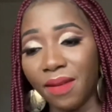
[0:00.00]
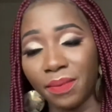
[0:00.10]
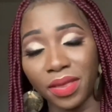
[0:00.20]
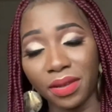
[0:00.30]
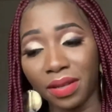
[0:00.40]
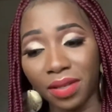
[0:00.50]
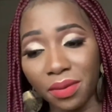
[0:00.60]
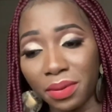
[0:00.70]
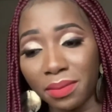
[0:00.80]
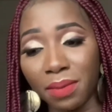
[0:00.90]
They are there
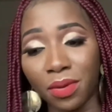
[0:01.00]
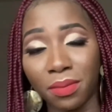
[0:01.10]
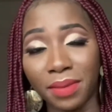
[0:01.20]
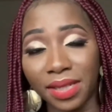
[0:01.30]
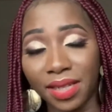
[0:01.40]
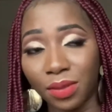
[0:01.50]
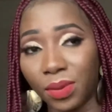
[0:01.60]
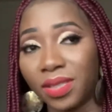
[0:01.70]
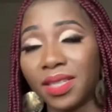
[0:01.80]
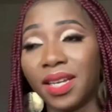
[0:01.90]
with my mom, my dad
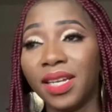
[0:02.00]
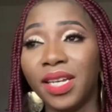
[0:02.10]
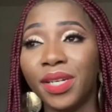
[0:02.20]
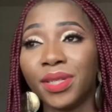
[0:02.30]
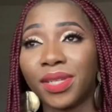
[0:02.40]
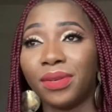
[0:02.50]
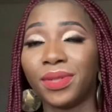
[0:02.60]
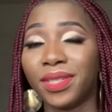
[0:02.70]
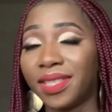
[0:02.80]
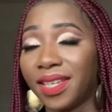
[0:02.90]
was there, so I'll
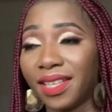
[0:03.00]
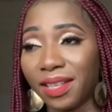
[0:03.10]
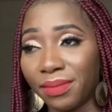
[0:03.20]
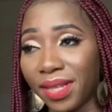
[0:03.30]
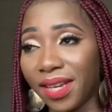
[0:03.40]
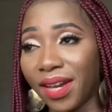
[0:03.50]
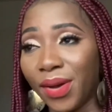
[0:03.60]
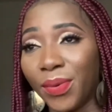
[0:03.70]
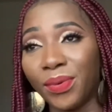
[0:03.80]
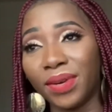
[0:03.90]
just take them there.
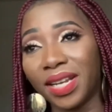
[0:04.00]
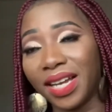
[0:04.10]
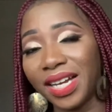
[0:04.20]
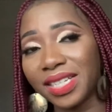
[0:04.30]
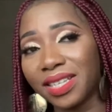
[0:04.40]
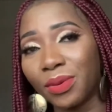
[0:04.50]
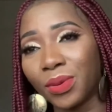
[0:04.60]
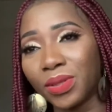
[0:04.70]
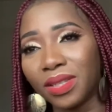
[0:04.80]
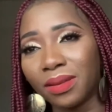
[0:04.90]
I'll relax, I'll go
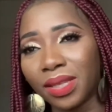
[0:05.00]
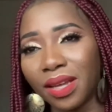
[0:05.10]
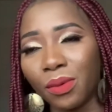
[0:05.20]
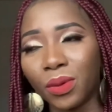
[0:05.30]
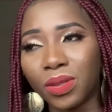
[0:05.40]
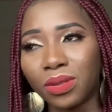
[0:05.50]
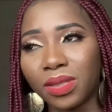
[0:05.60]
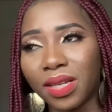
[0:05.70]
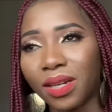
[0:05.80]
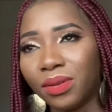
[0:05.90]
to
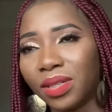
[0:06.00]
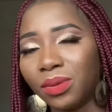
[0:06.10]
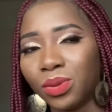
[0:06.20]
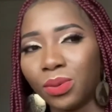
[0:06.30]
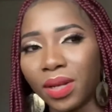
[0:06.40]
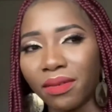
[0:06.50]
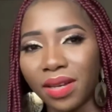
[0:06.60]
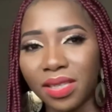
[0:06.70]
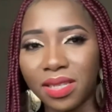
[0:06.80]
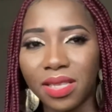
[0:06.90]
town, I'll do whatever
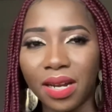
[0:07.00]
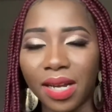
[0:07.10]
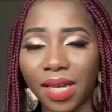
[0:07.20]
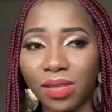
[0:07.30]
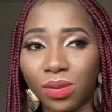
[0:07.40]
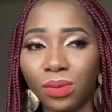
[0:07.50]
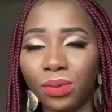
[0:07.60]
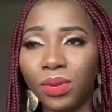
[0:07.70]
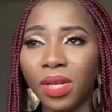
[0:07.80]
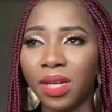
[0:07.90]
it is that I can
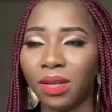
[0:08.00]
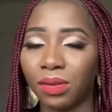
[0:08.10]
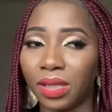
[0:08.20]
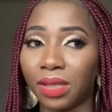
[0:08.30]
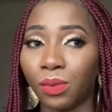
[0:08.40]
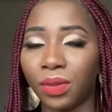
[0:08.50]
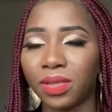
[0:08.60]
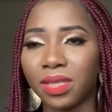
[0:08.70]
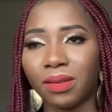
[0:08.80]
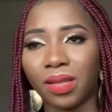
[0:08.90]
do.
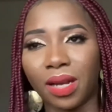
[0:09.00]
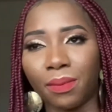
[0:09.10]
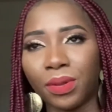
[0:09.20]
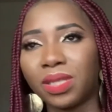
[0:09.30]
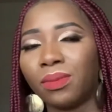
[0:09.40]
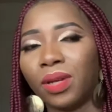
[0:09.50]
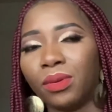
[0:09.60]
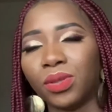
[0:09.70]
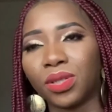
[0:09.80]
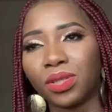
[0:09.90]
Once possible,
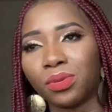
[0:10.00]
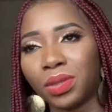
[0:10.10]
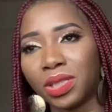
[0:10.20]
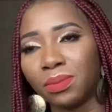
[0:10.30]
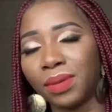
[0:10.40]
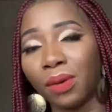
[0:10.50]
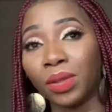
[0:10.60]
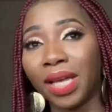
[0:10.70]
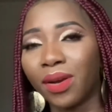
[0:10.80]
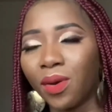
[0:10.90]
I'll just rush. I will
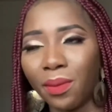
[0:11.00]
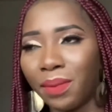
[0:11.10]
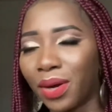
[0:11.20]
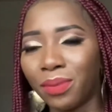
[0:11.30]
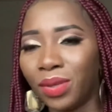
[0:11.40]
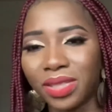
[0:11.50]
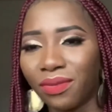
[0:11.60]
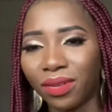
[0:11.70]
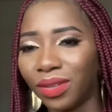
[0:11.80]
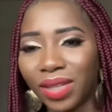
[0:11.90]
then come back
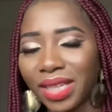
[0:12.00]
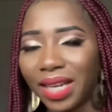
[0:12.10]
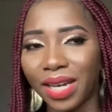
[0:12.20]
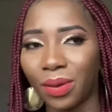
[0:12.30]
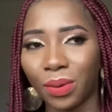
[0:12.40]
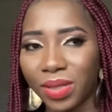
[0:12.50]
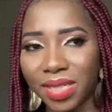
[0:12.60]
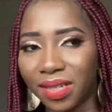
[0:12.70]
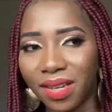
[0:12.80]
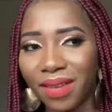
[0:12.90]
with nothing like
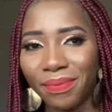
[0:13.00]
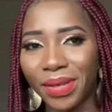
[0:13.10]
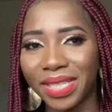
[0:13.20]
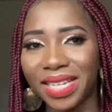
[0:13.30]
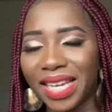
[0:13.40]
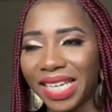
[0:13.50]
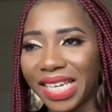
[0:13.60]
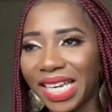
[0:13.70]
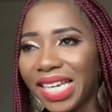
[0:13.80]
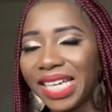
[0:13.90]
rushing, nothing like
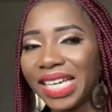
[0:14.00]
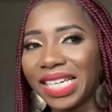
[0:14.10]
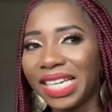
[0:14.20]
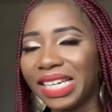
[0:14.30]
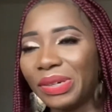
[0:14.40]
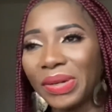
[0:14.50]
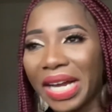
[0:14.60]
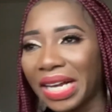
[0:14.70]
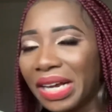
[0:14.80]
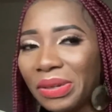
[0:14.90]
hey,
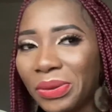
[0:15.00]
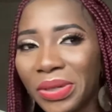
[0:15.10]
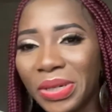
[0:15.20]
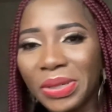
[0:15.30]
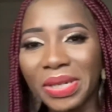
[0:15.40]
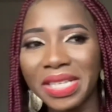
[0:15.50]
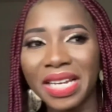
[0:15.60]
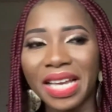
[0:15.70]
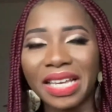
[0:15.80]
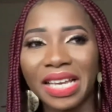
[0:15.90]
okay, Galo, nothing
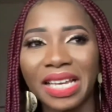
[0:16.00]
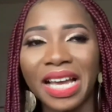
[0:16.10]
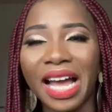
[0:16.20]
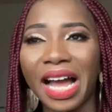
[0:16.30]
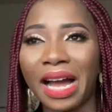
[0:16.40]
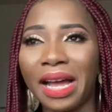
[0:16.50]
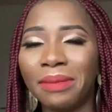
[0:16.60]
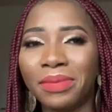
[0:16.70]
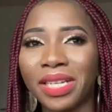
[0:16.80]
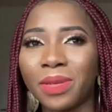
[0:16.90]
like hey,
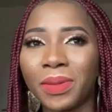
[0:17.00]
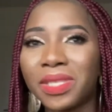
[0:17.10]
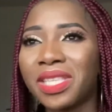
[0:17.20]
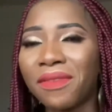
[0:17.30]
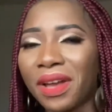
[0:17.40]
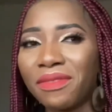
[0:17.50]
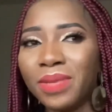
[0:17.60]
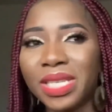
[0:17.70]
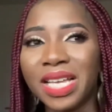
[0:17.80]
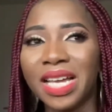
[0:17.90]
they're supposed to take 5
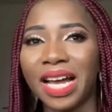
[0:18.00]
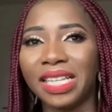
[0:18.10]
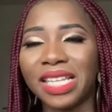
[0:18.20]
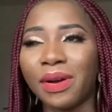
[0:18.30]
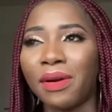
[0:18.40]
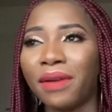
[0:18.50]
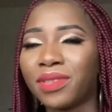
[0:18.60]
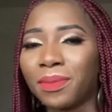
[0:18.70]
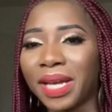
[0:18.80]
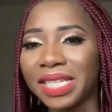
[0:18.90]
minutes and now I'll have to
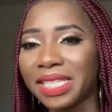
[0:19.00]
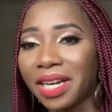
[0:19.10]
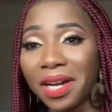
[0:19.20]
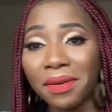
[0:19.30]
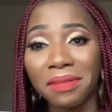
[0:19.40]
pay extra hour.